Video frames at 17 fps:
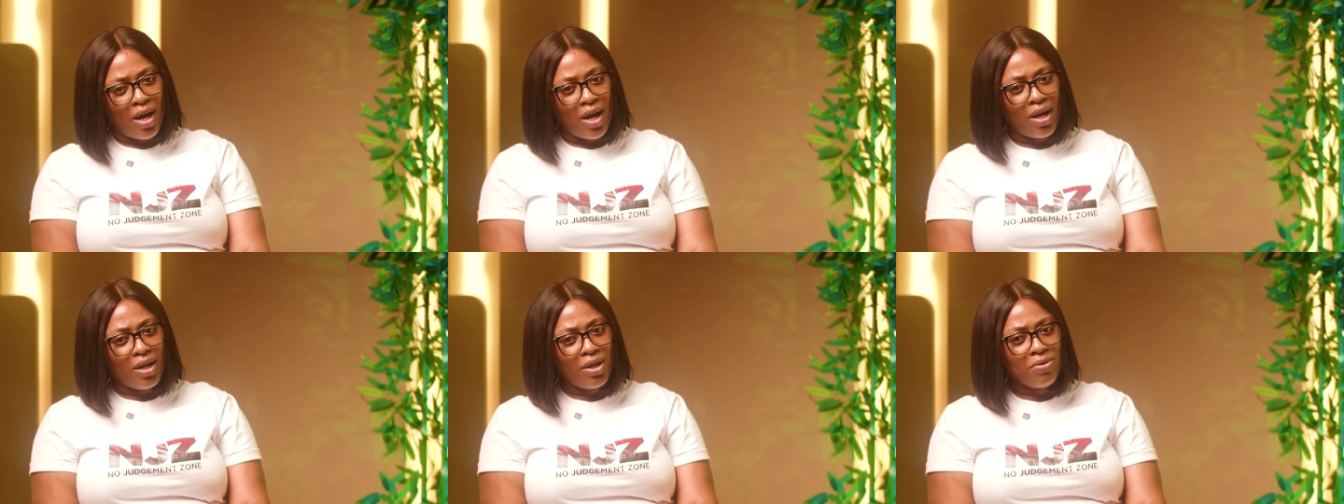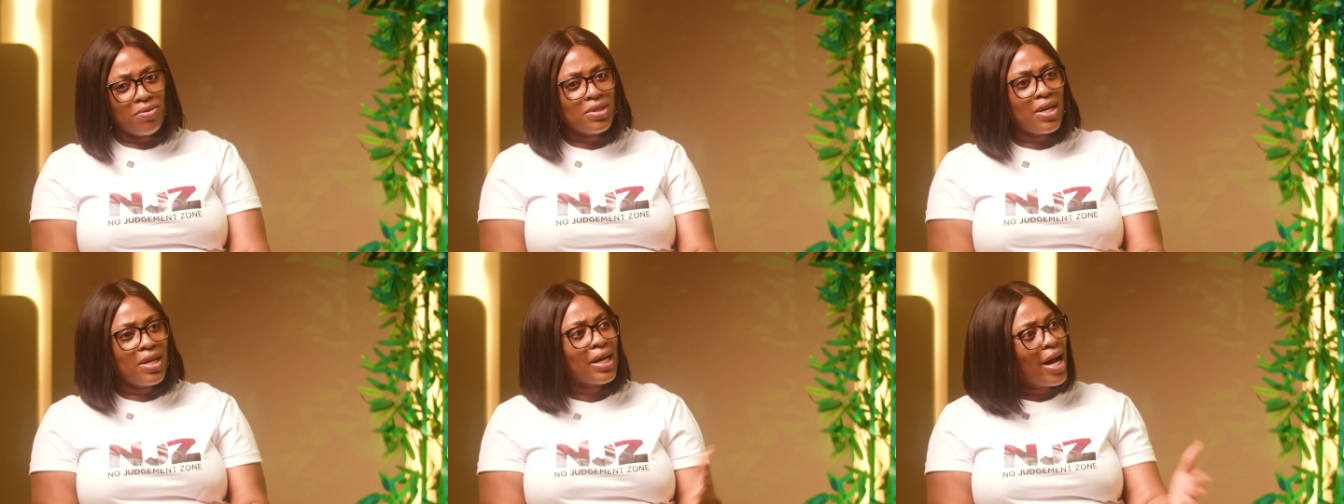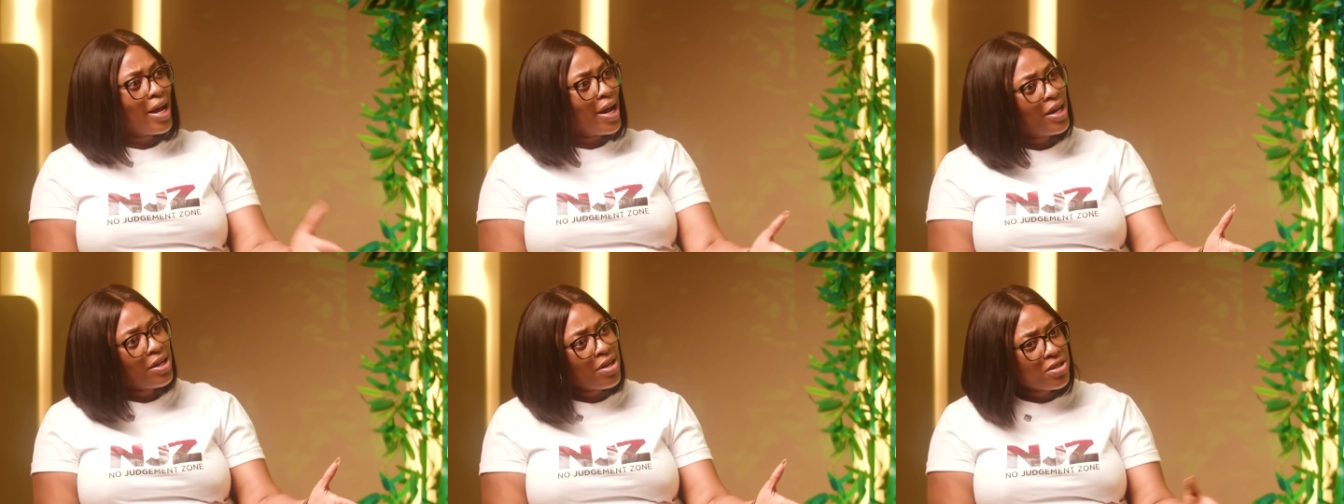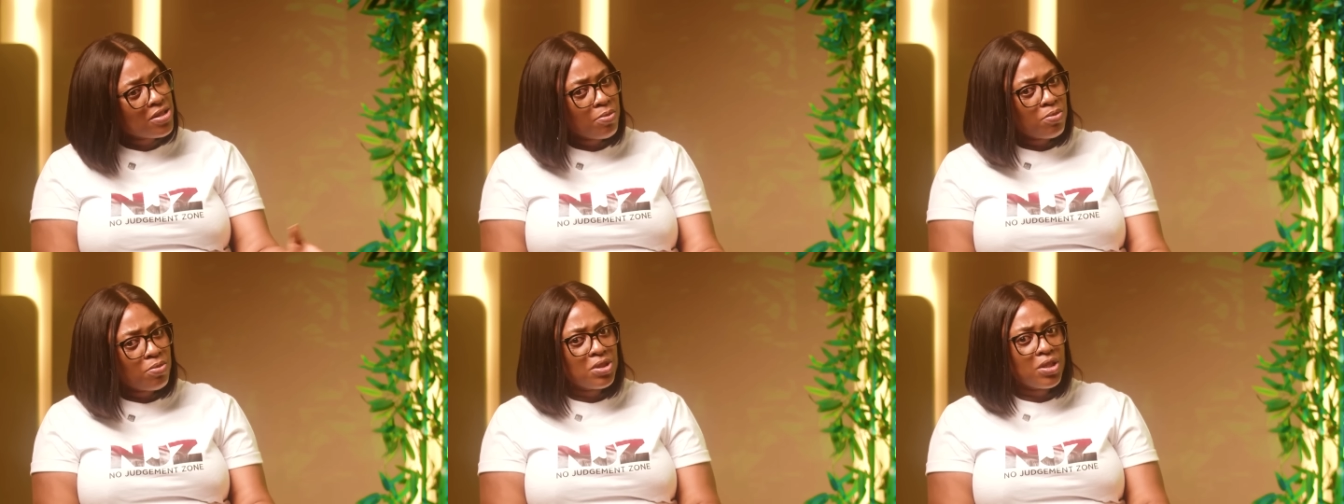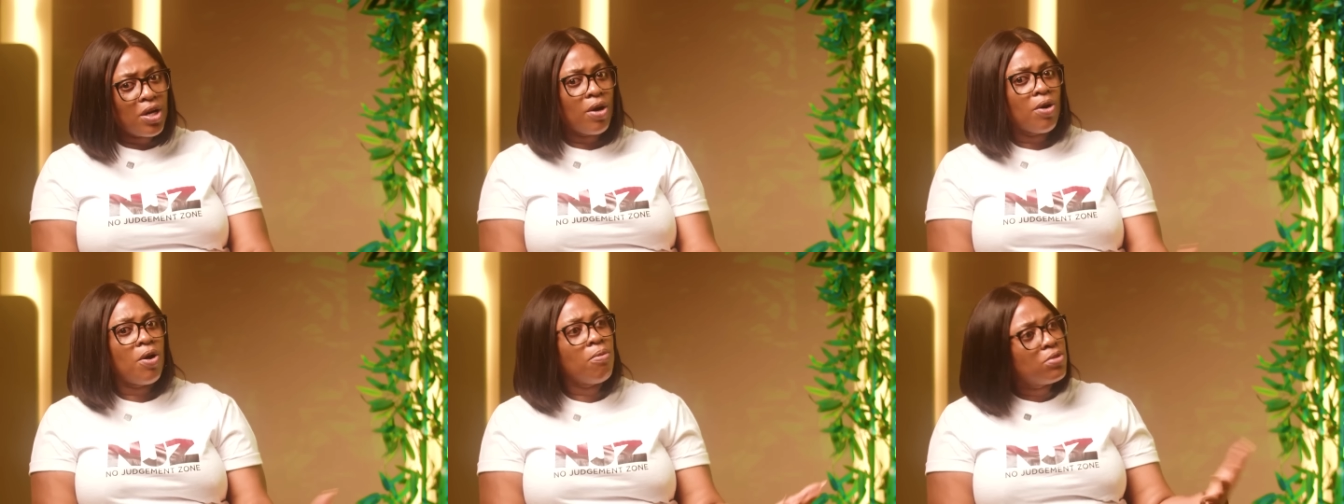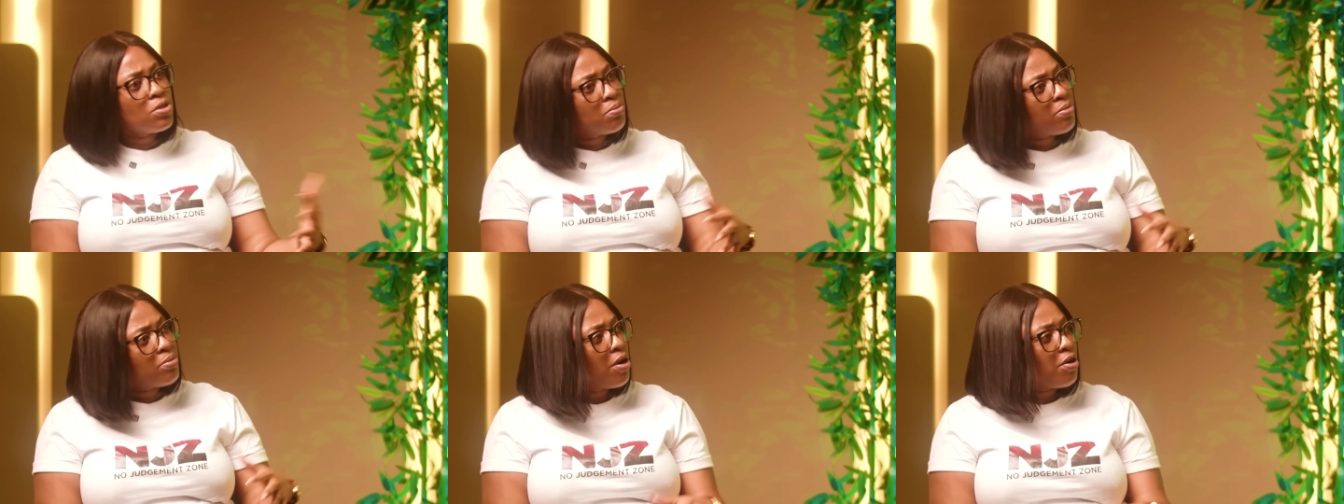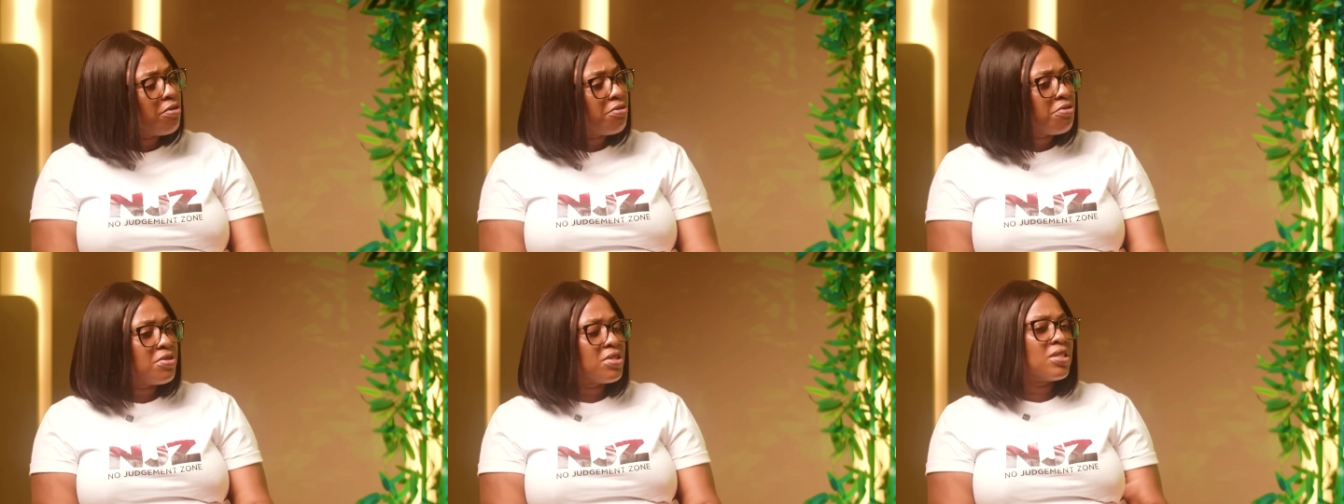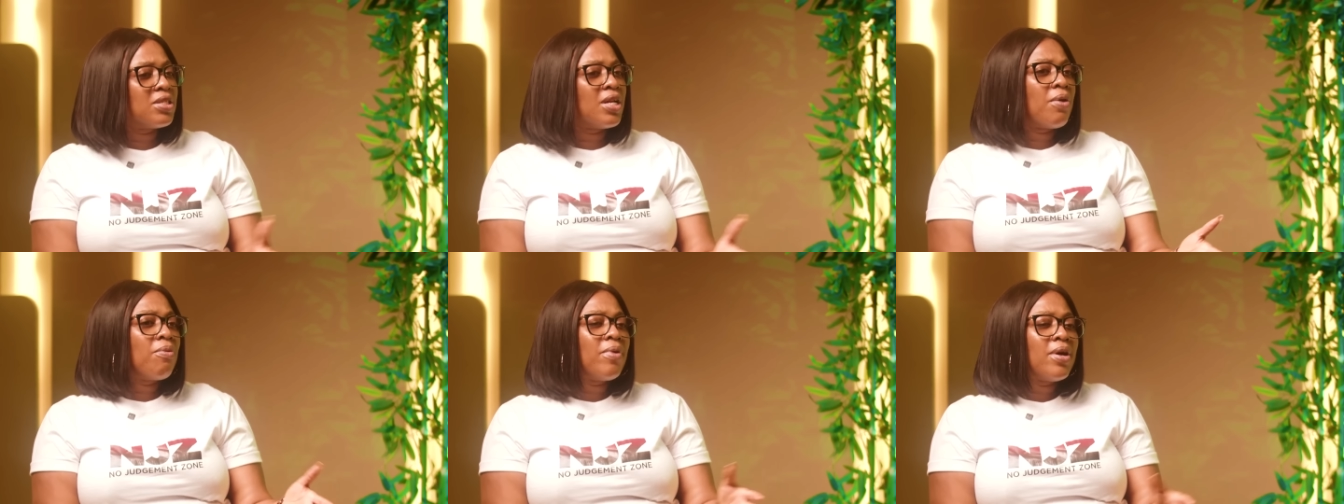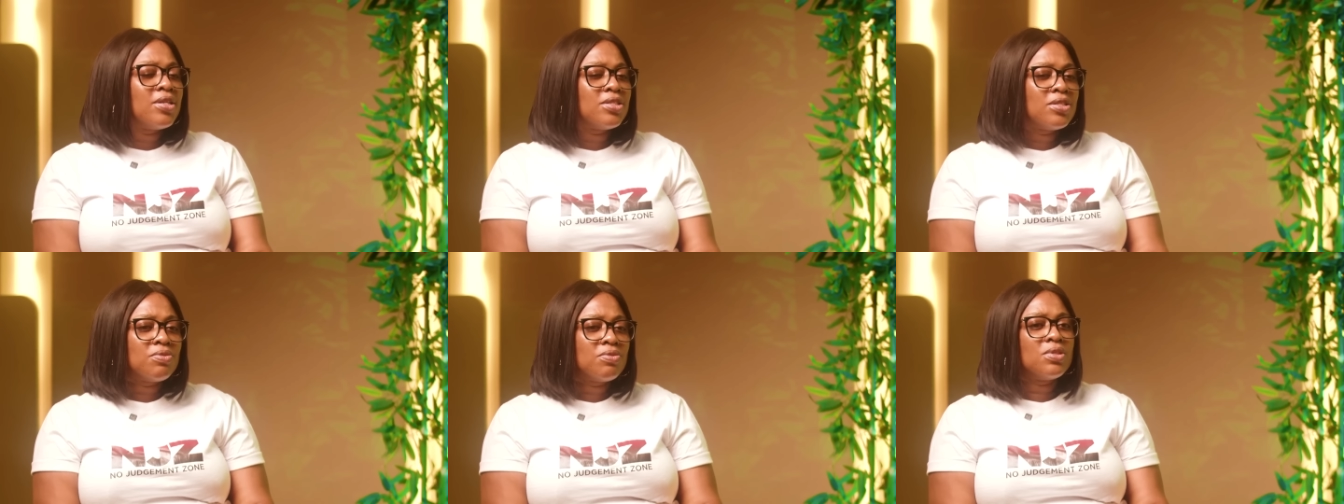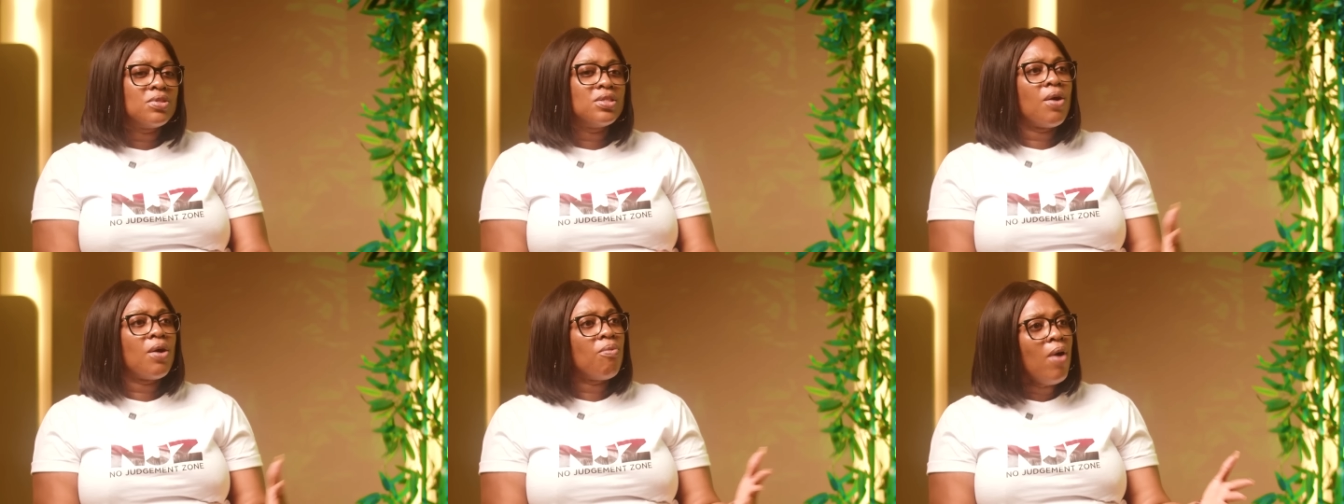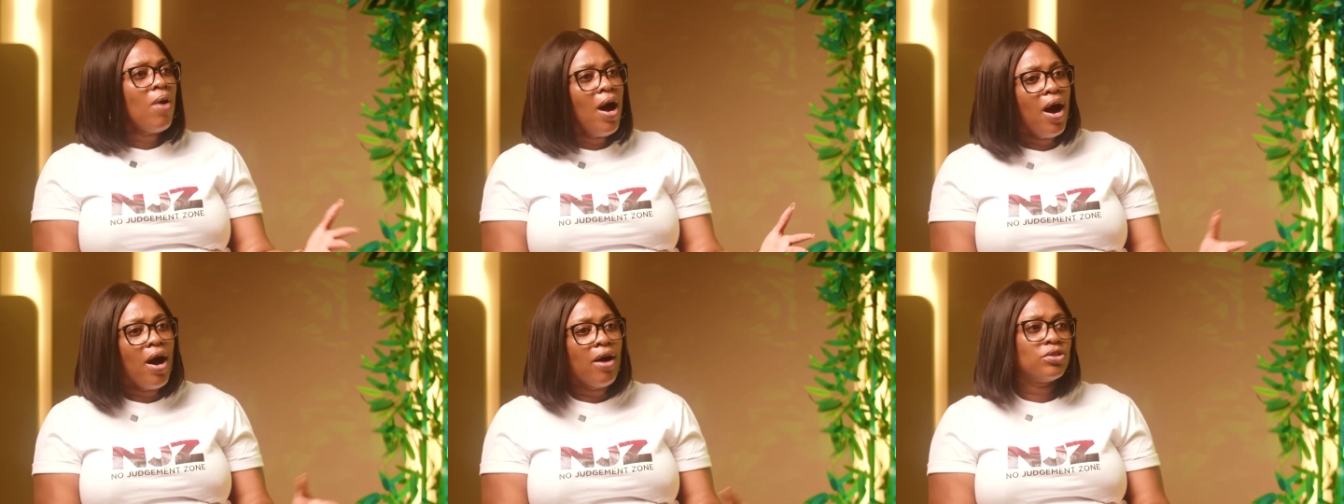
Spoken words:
And he was like, I need some picture, come to my office. And I went, he was like, wow.